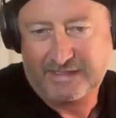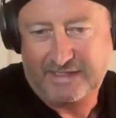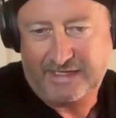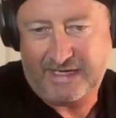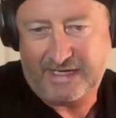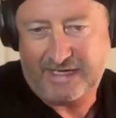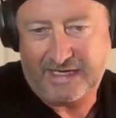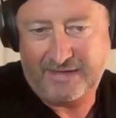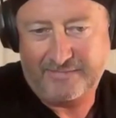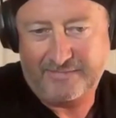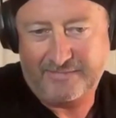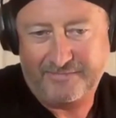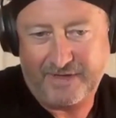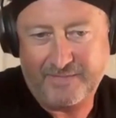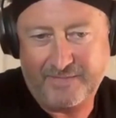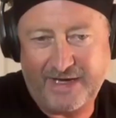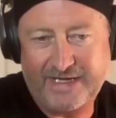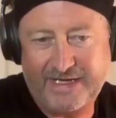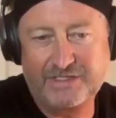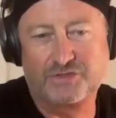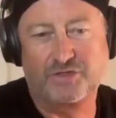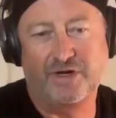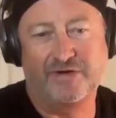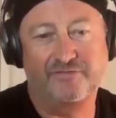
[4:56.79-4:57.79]
and
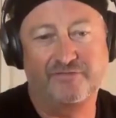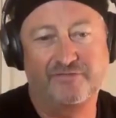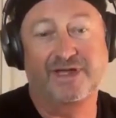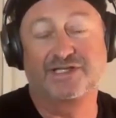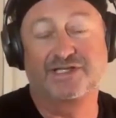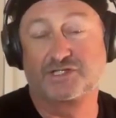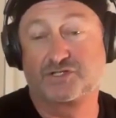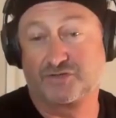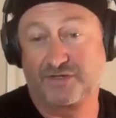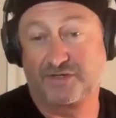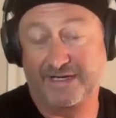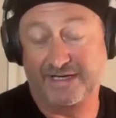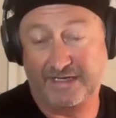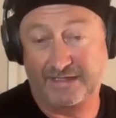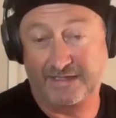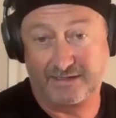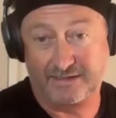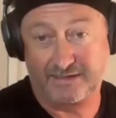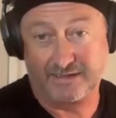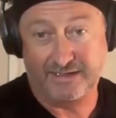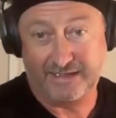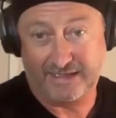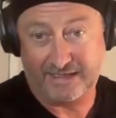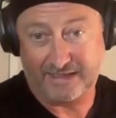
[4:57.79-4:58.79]
making sure everyone's treated
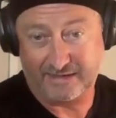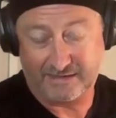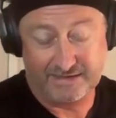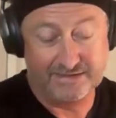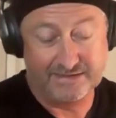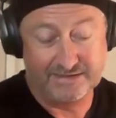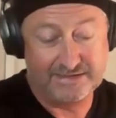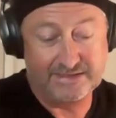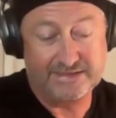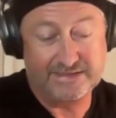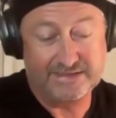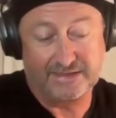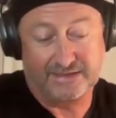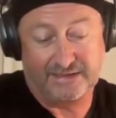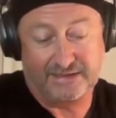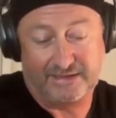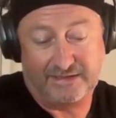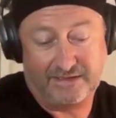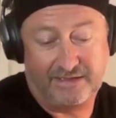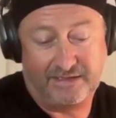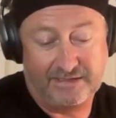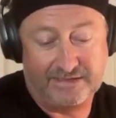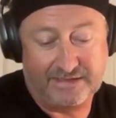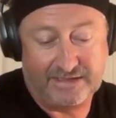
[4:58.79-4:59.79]
consistently.